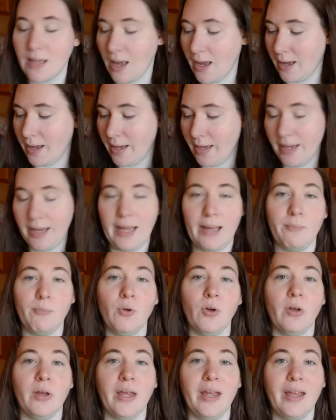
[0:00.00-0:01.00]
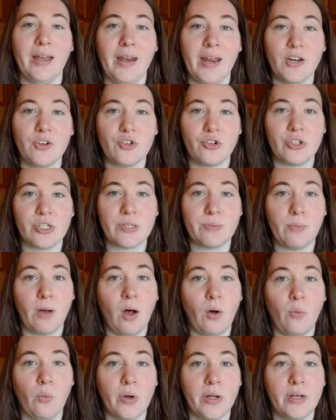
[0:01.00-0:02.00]
I am cooking an extra
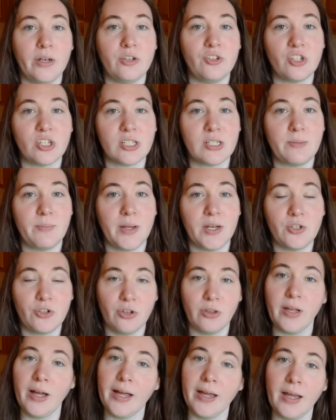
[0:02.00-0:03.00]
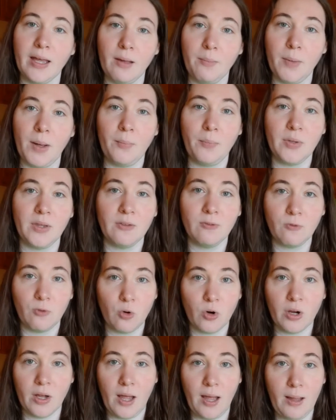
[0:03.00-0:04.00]
small one just to make sure that I come up with the
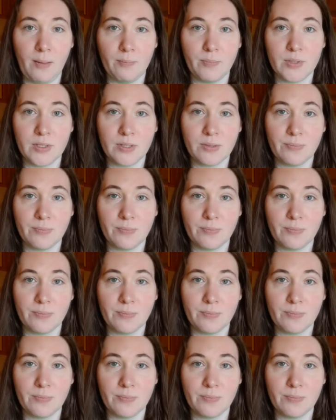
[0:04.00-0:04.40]
4 cups.